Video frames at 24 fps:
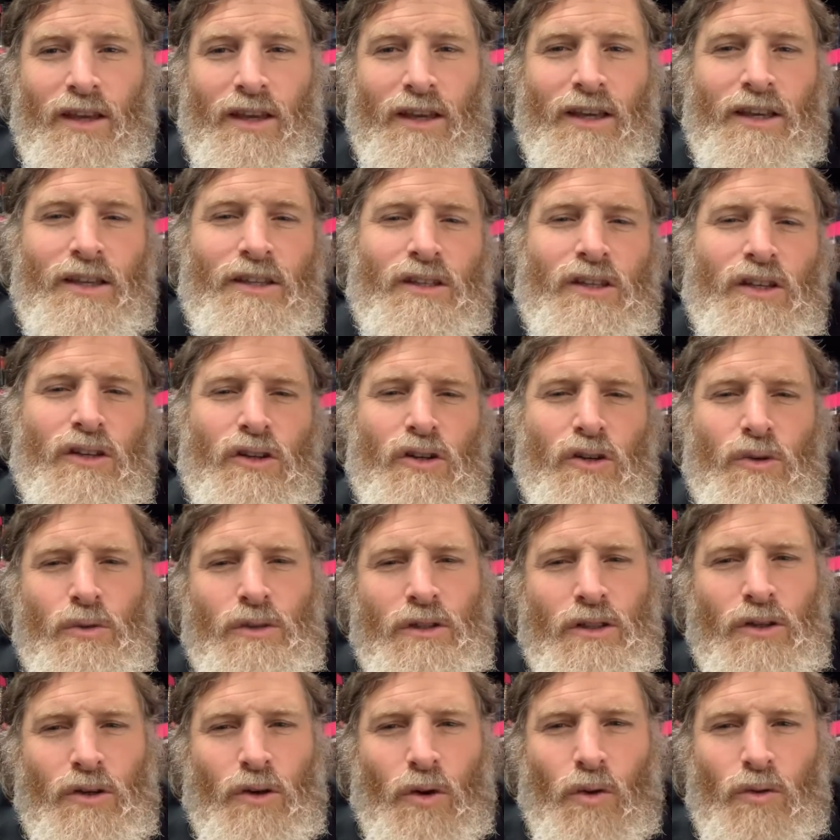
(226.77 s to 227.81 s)
He said, you know what
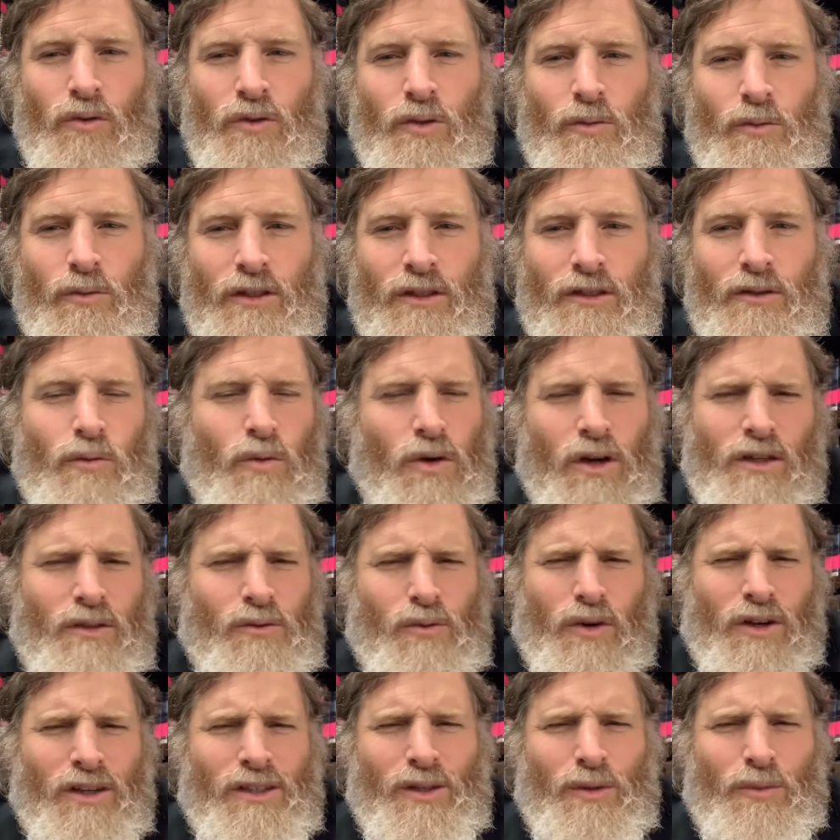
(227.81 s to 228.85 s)
the ultimate,
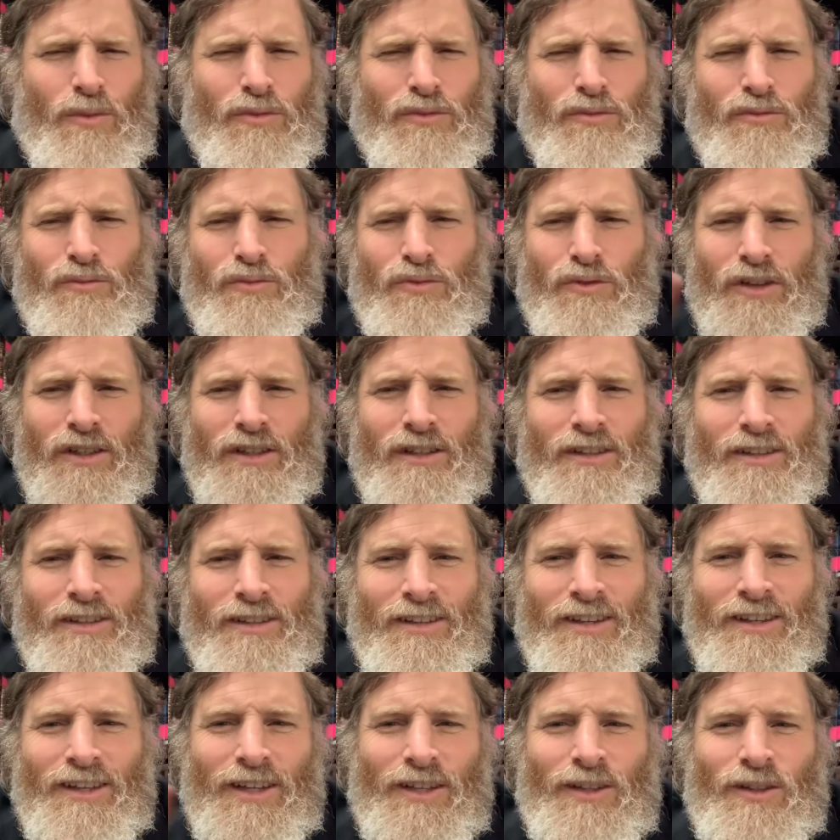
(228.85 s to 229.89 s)
why is a bracelet
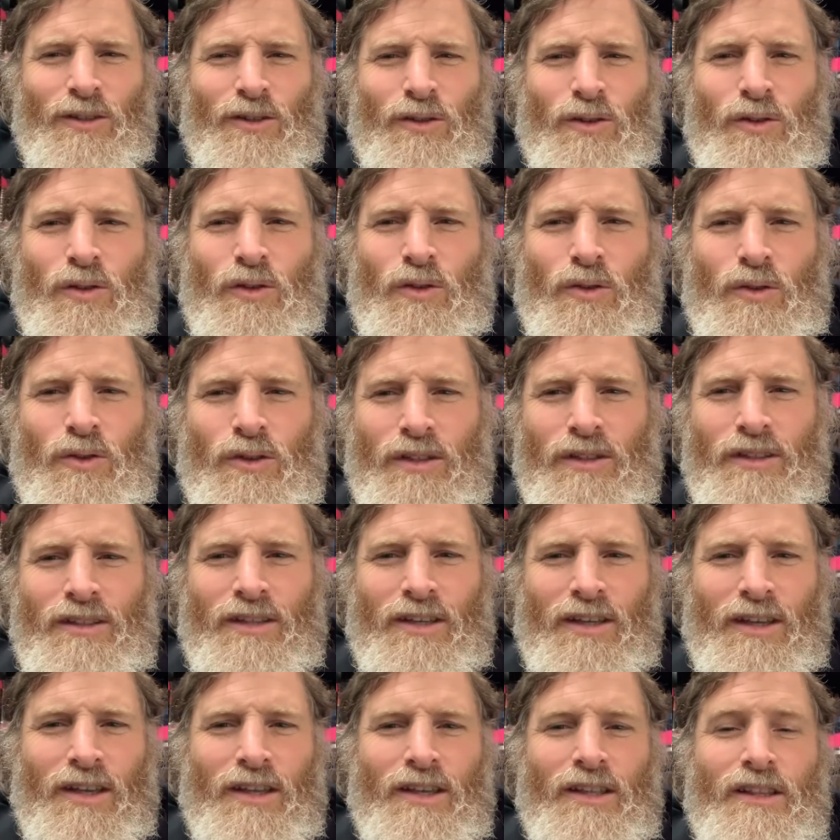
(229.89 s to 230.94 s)
connected to songs?
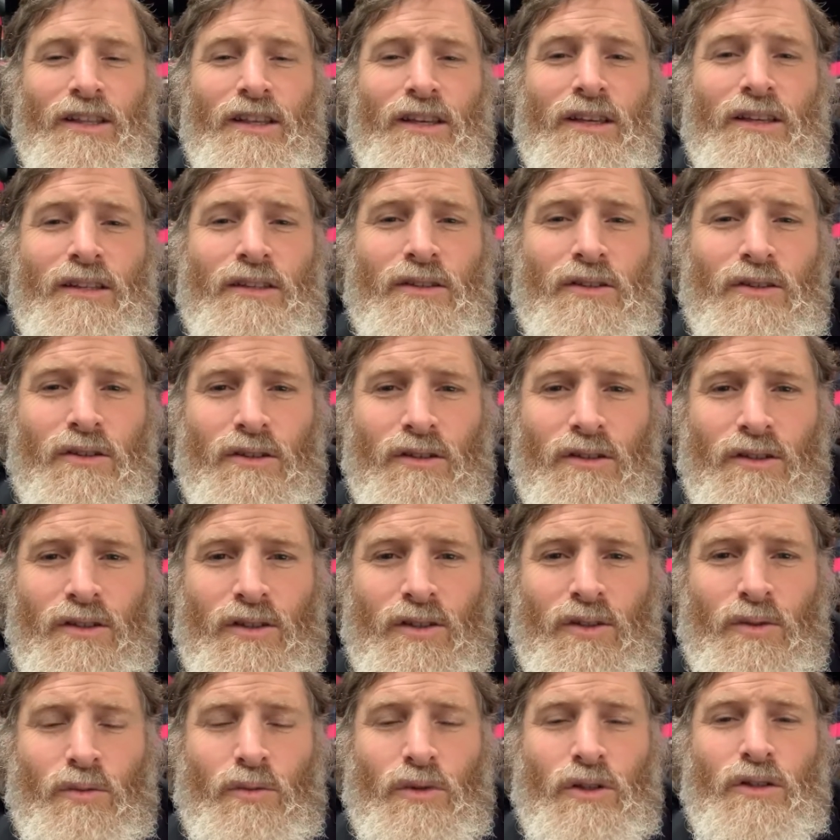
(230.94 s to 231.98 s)
The answer is
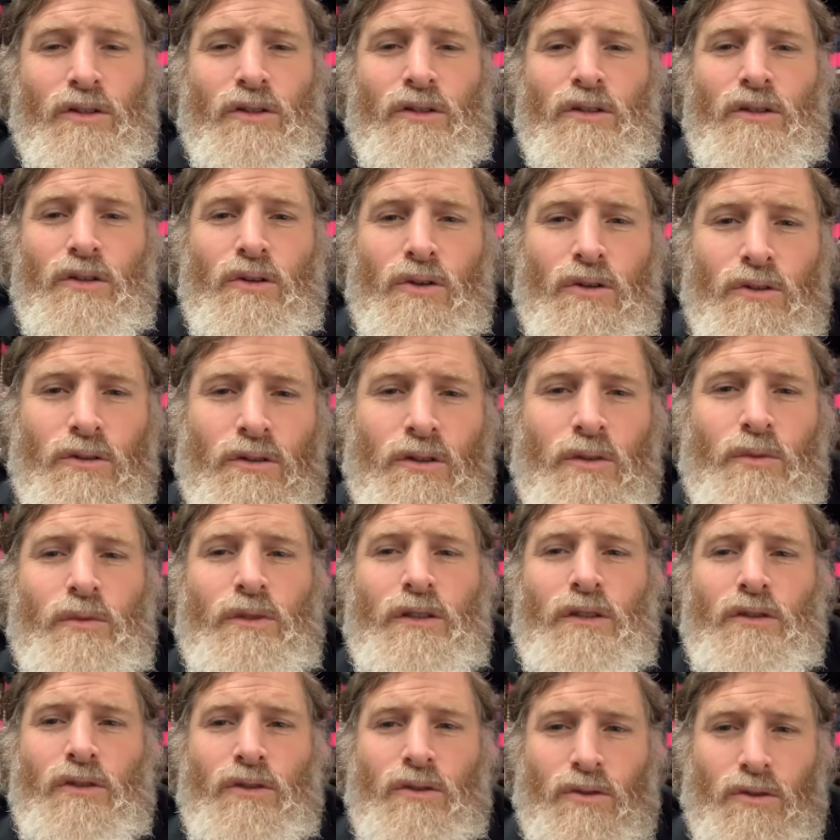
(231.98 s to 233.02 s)
because the
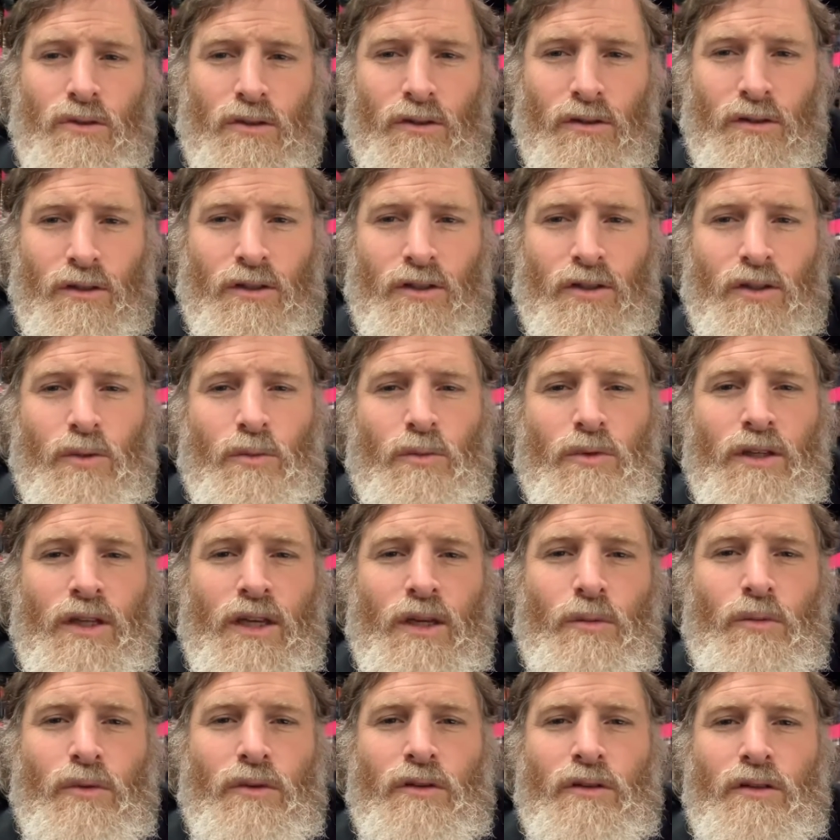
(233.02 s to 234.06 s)
ultimate song is to be
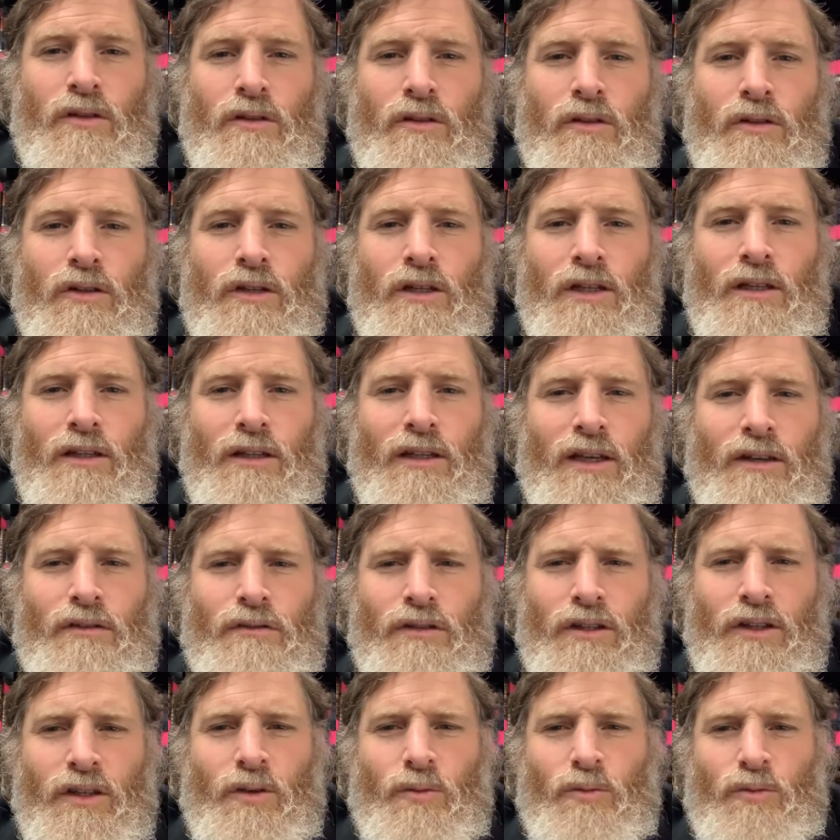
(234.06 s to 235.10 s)
able to look at life
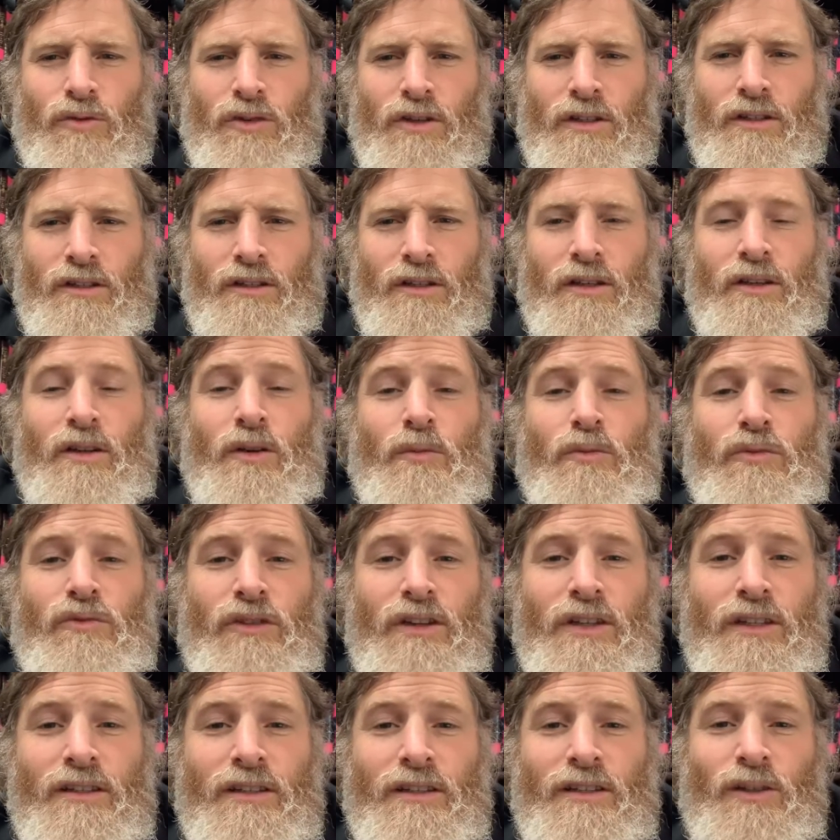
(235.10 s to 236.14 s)
like a bracelet. A
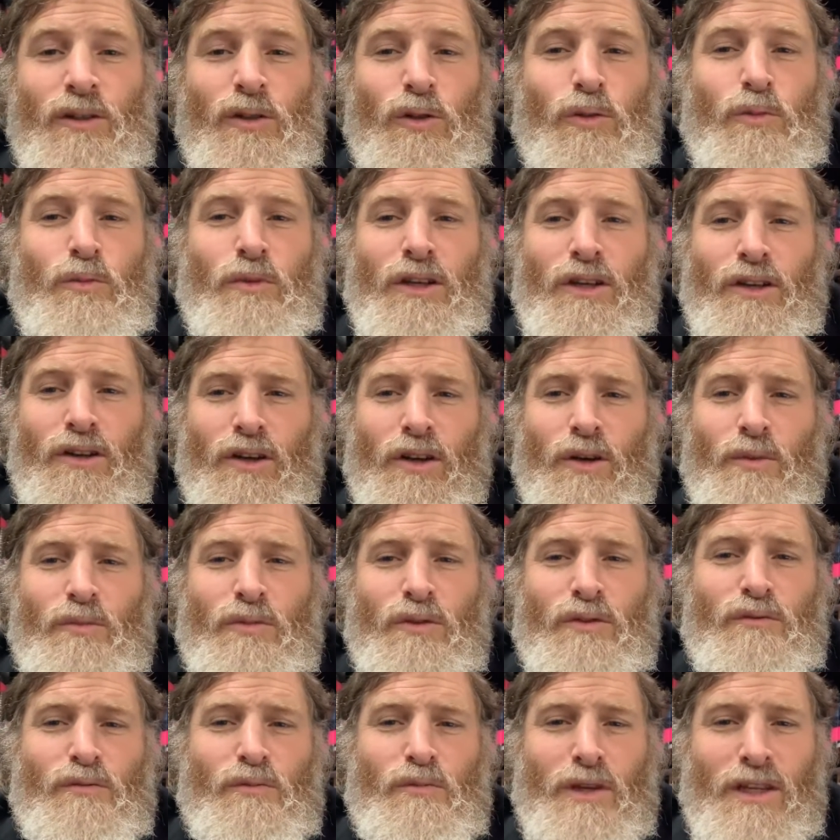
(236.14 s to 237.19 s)
bracelet is made up
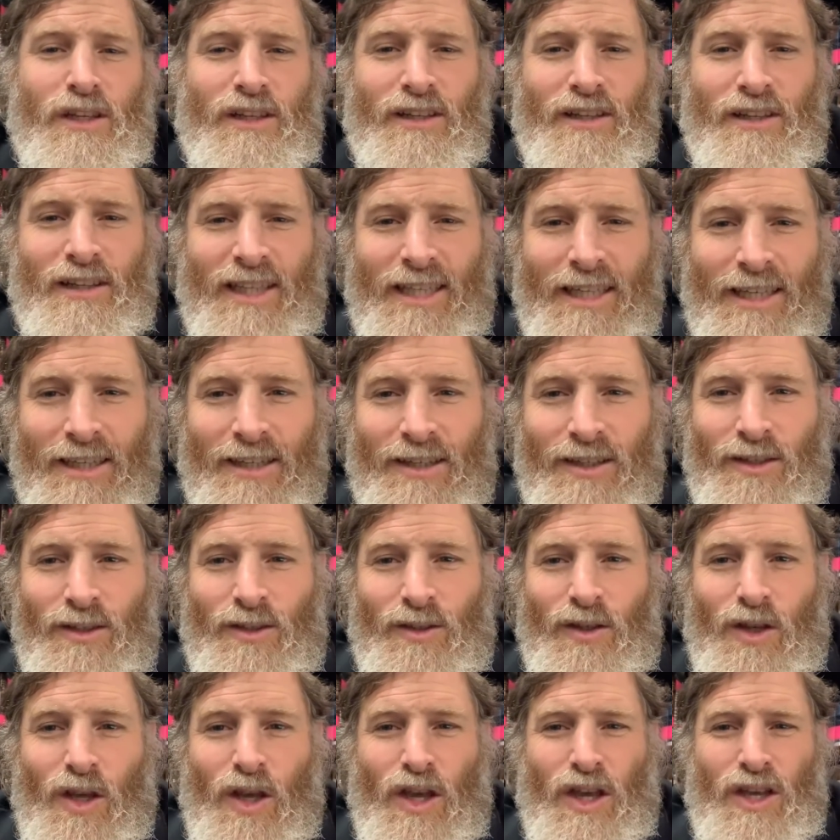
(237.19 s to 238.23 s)
of many links.
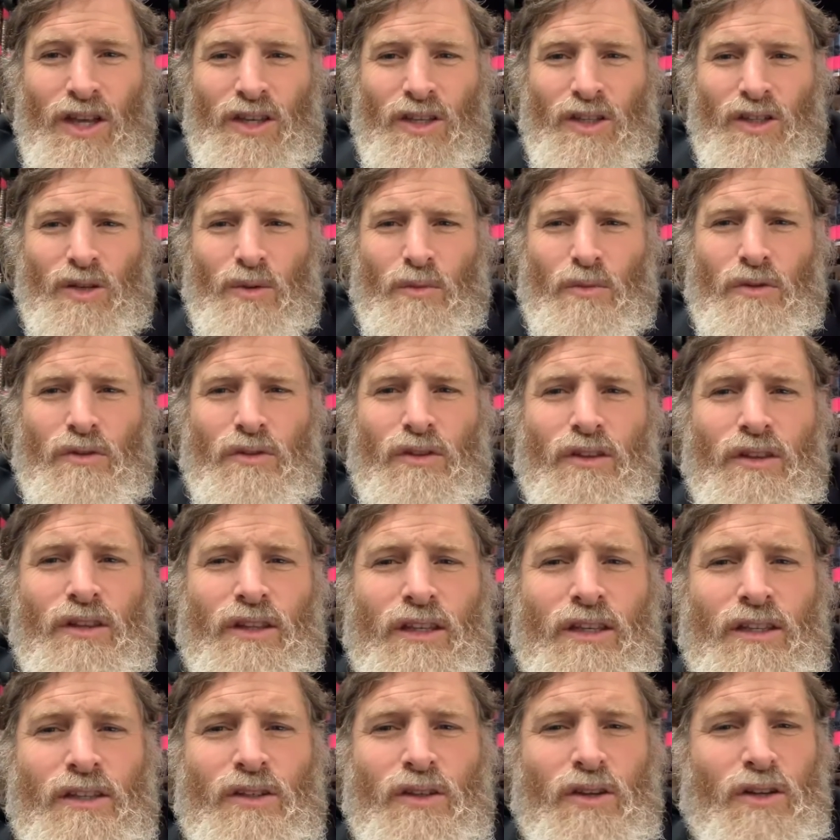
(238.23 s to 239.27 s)
Some of the
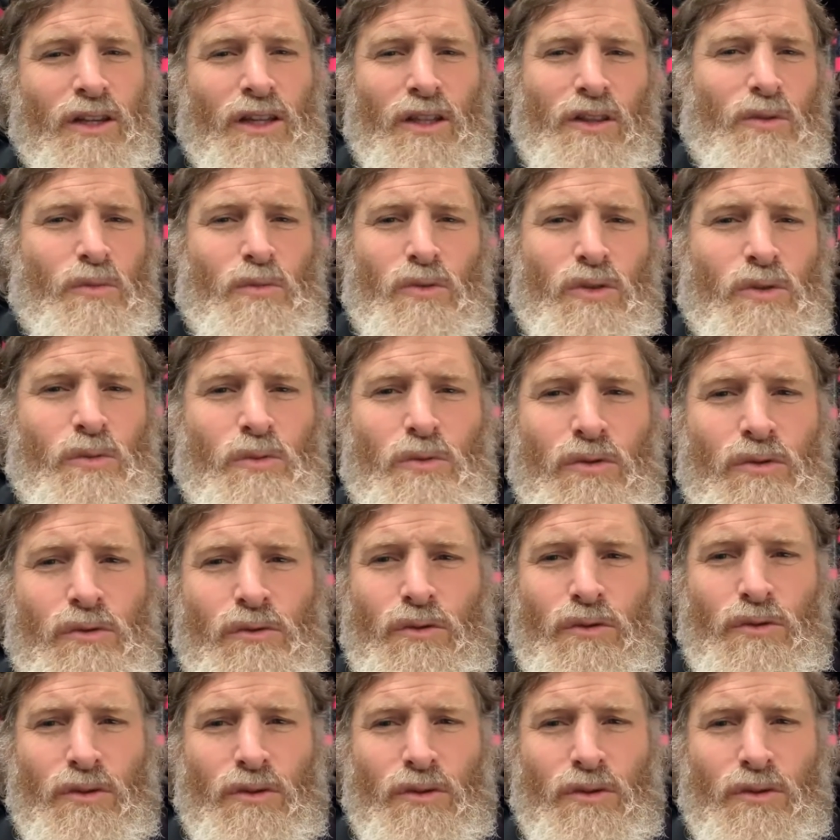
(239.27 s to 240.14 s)
links are not the most beautiful